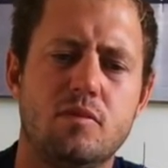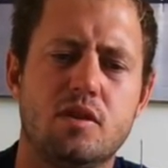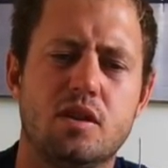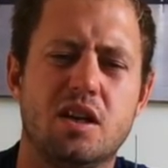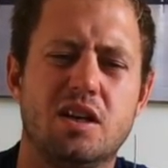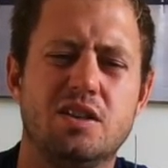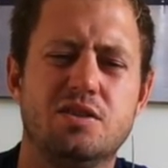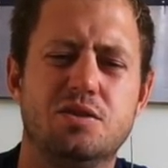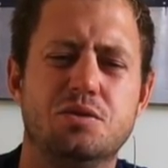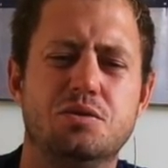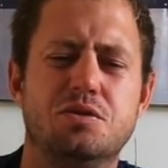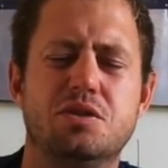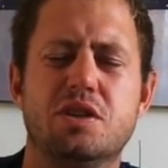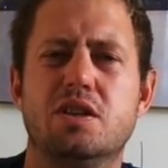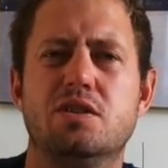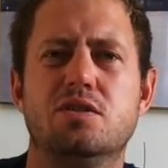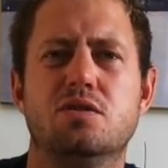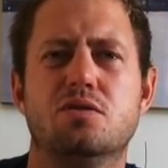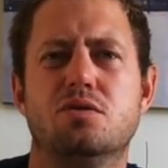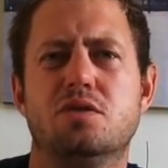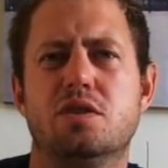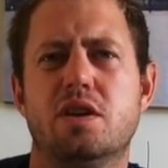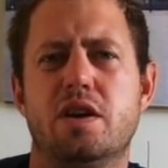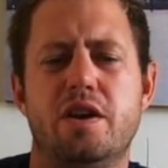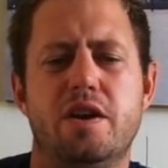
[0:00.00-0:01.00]
they do tend
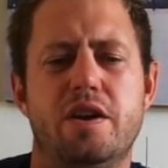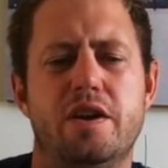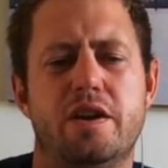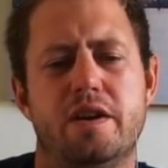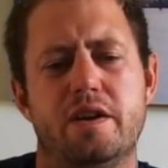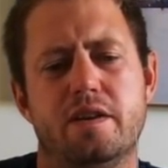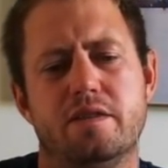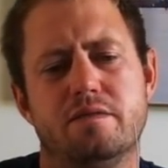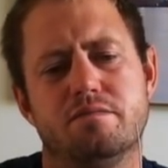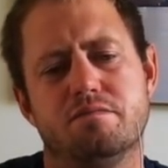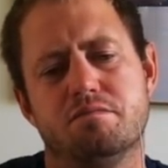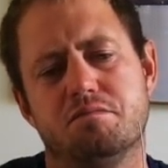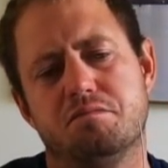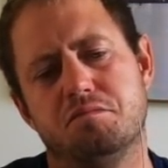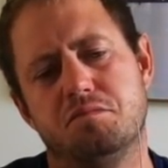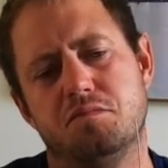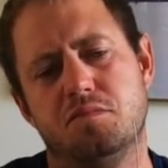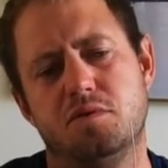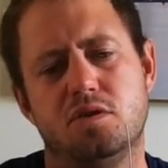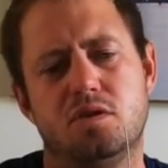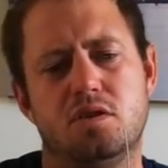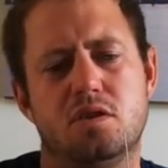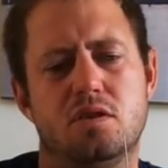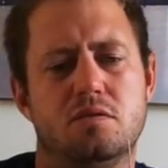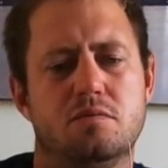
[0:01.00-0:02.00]
to tear and,
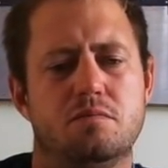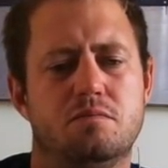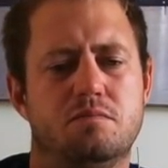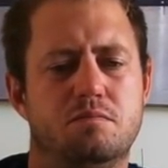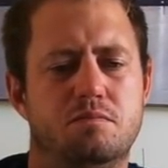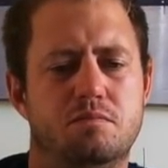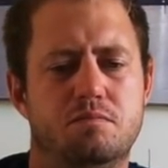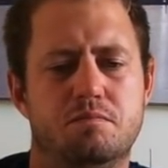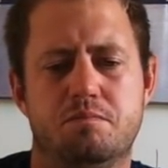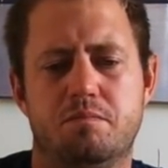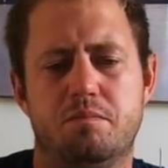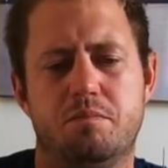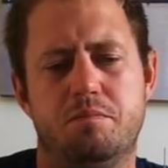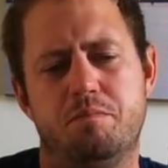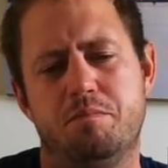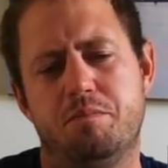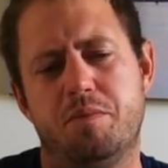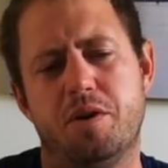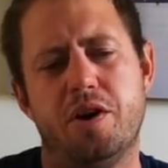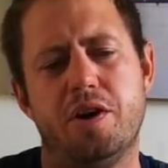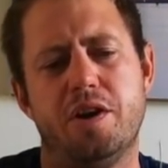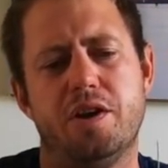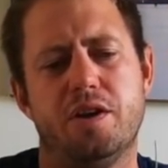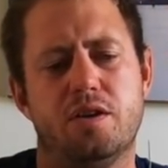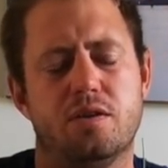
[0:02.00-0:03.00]
you know,
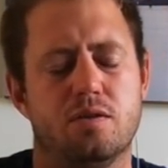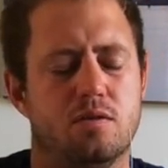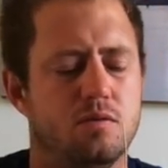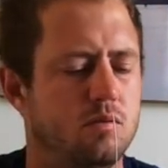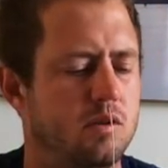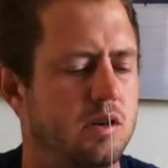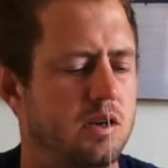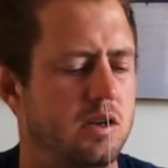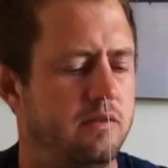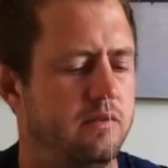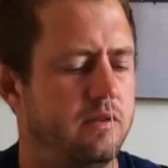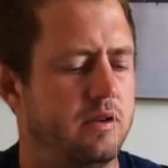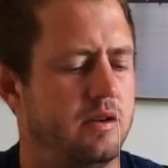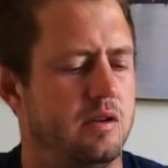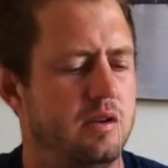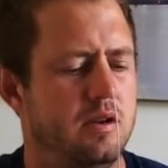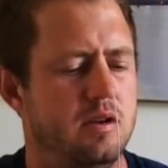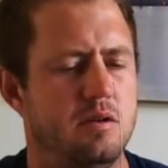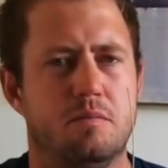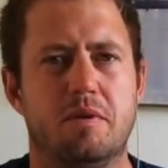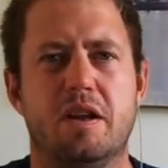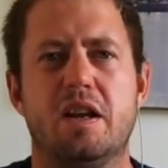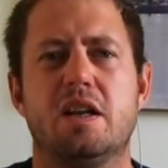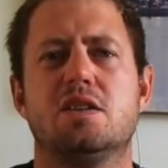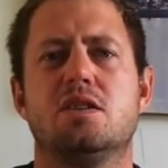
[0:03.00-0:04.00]
break or whatever.
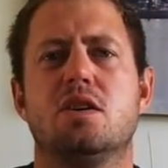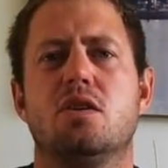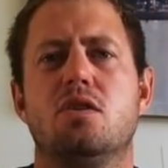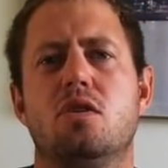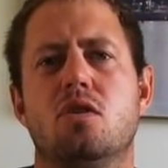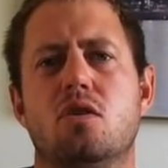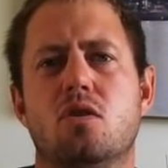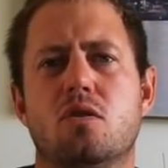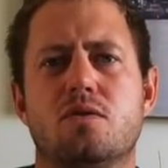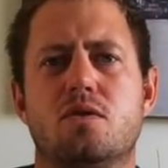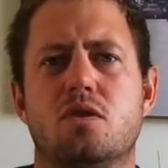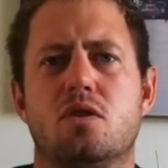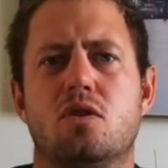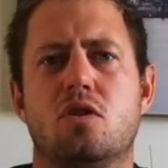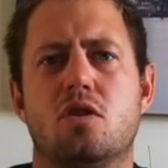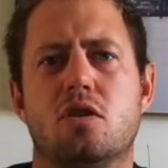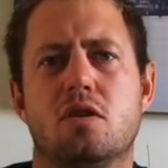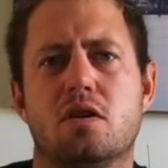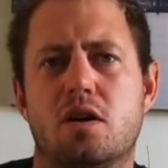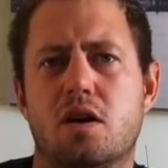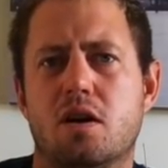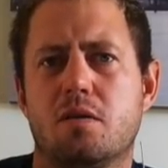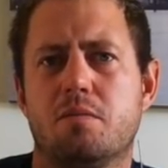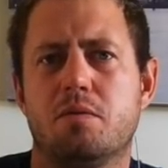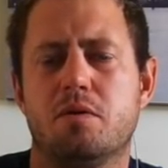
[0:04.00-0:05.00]
But that's only after a,
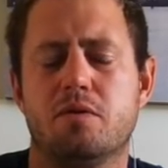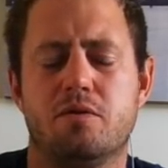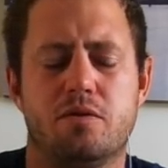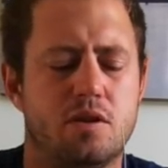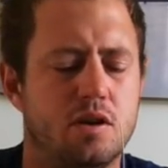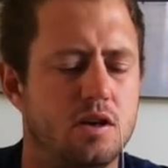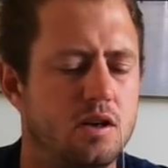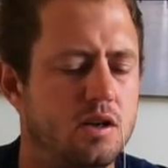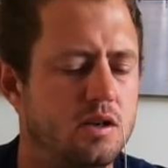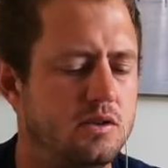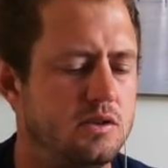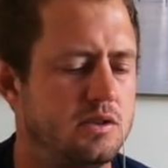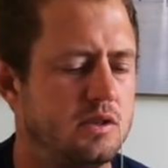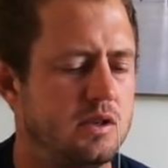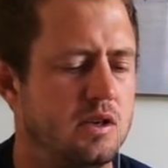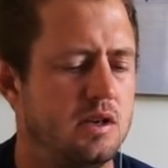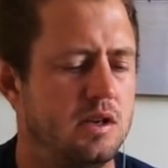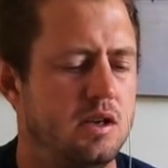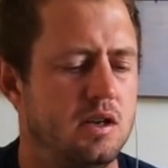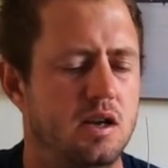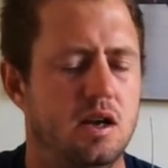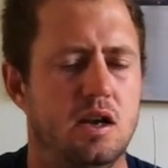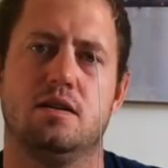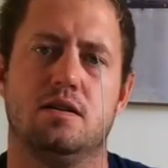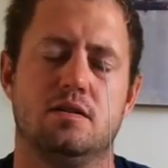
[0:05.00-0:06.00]
a couple of throws.
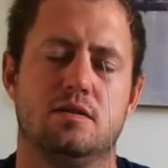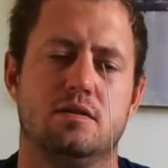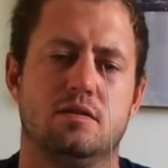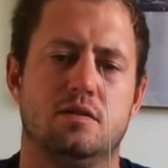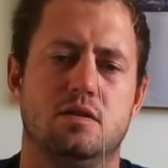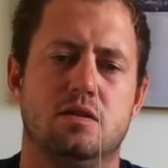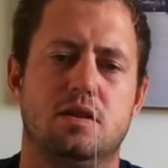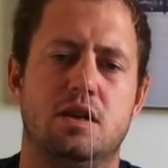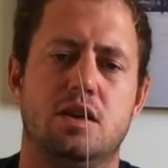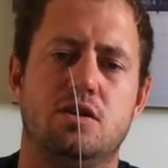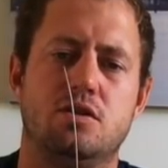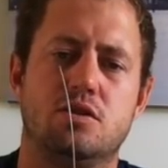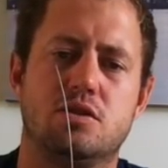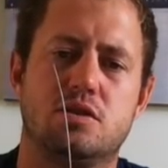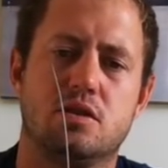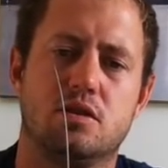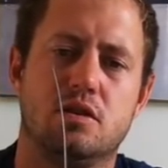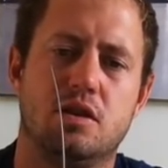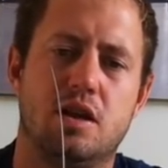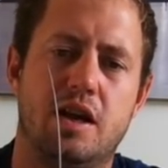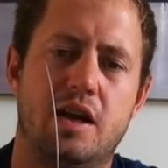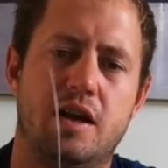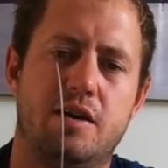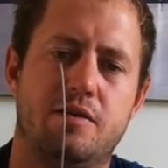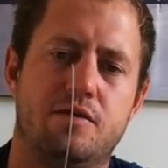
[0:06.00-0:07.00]
Uh, and then you
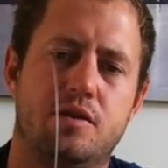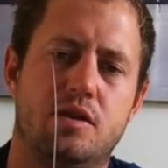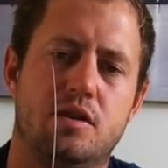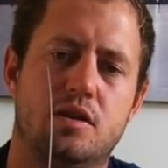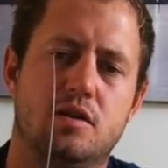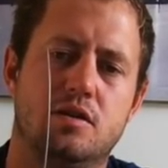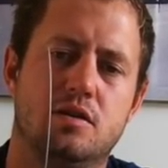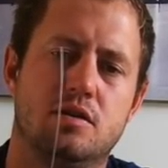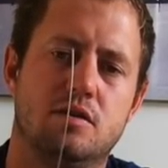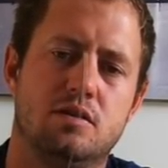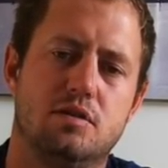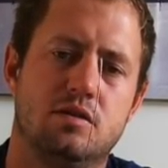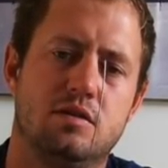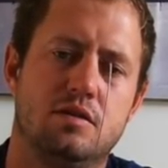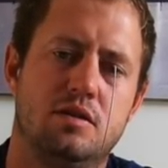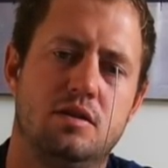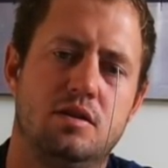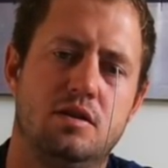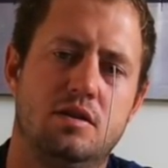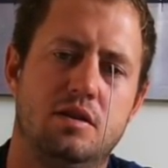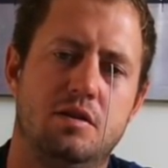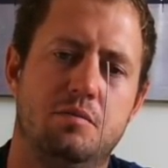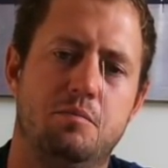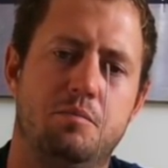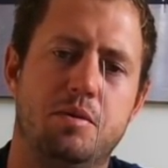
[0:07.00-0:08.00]
still have the,
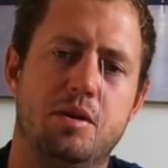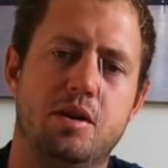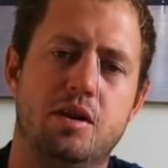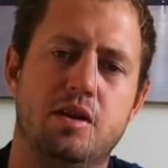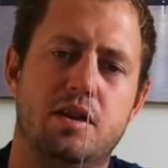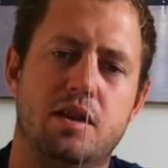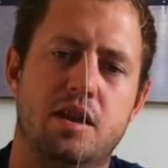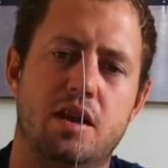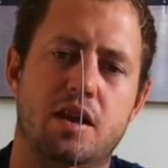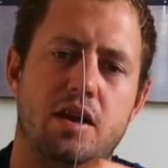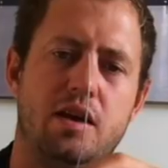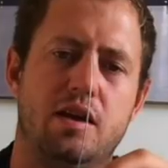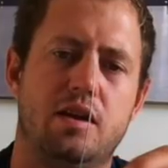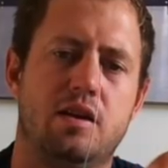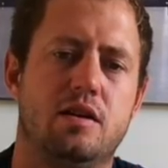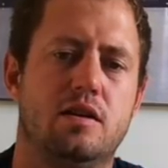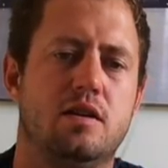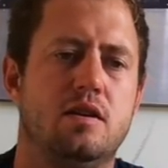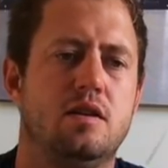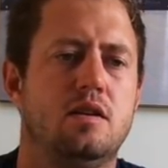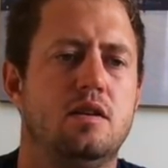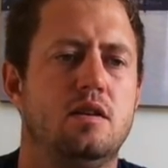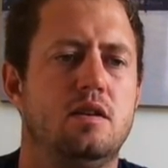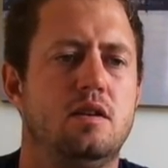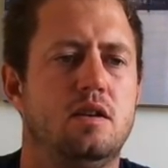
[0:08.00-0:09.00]
the bead there
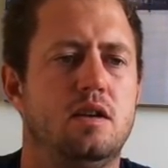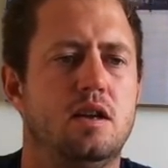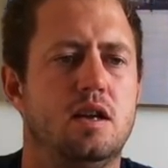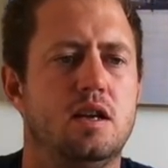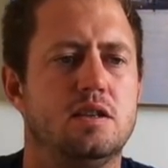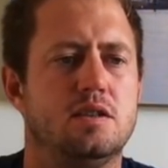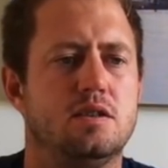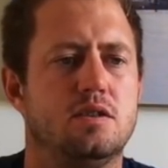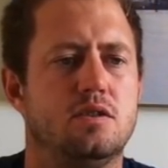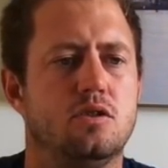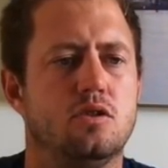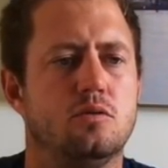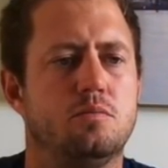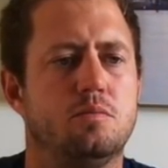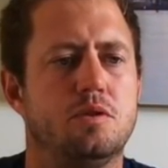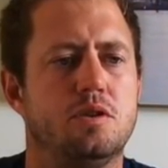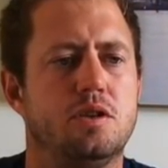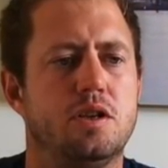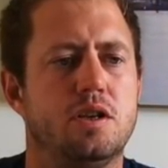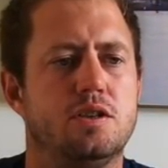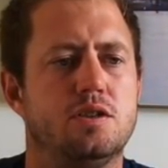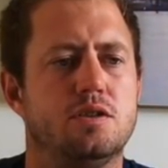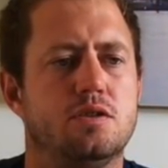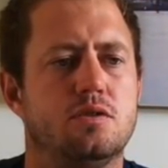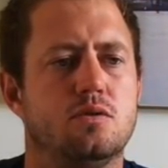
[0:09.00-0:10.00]
as a knot
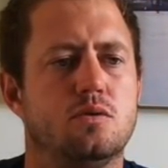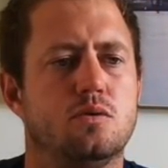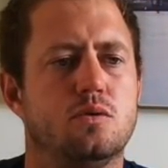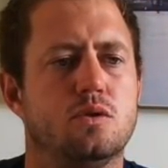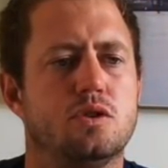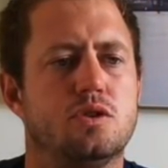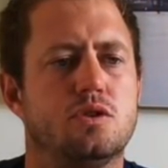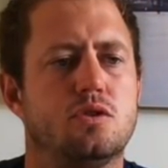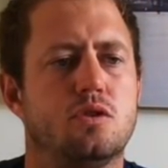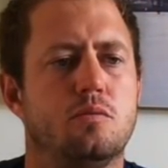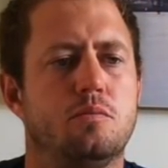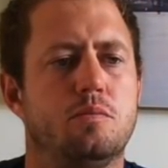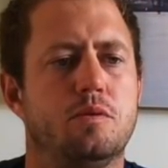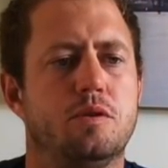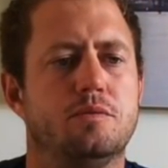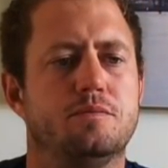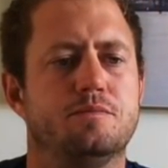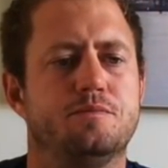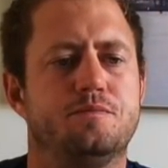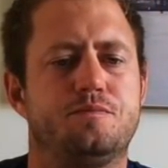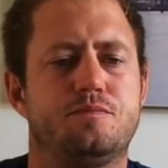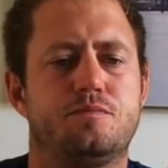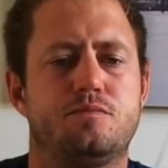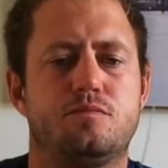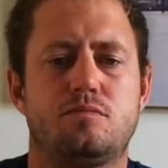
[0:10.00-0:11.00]
protection or a stopper.
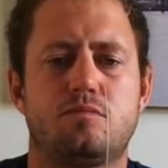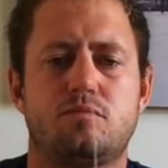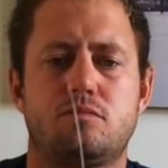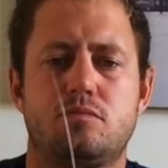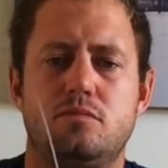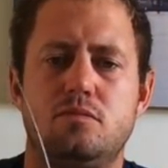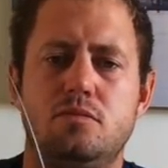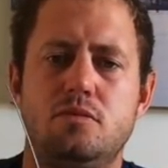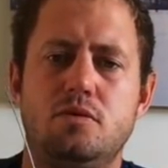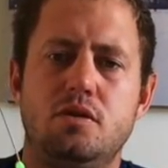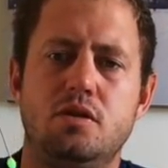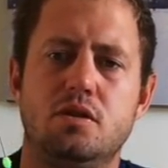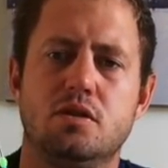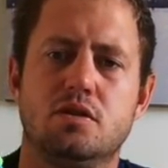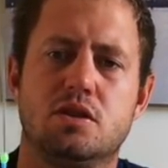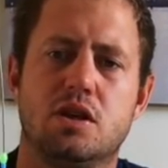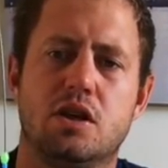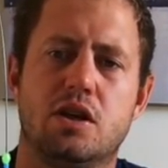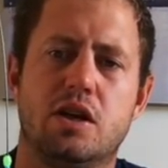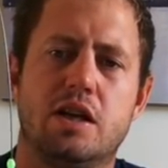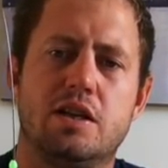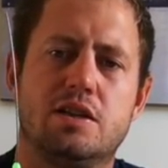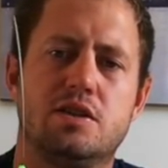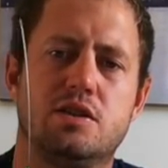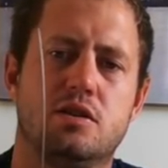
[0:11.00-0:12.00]
So
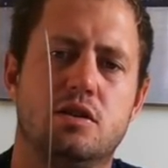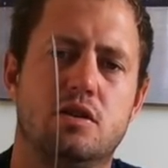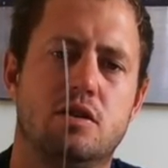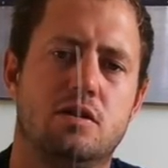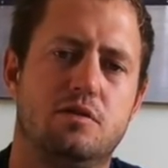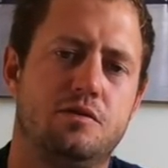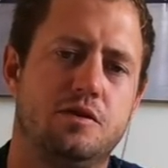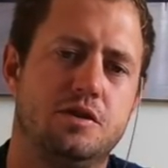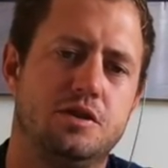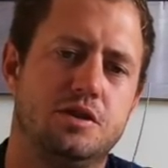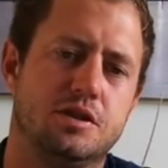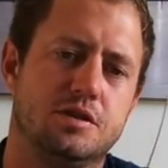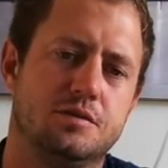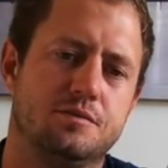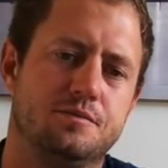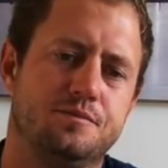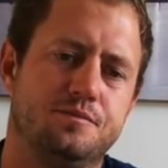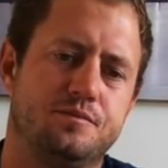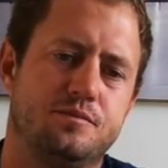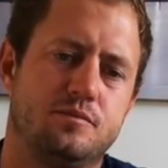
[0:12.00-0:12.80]
that's how I fish it.